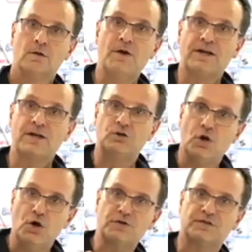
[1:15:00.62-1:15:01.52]
We could
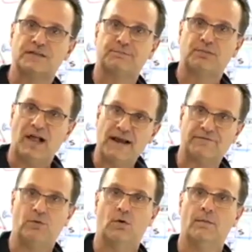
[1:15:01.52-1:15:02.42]
use this
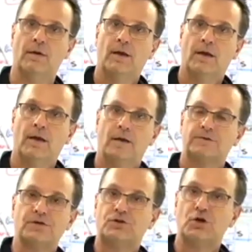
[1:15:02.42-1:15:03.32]
platform
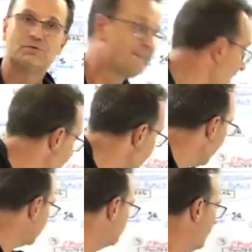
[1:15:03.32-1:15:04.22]
to do
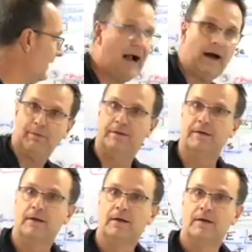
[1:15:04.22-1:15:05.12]
10x what happened
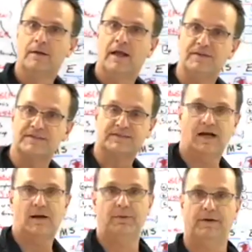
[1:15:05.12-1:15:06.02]
in this
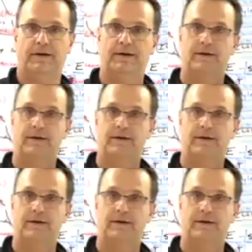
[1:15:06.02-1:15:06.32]
time period.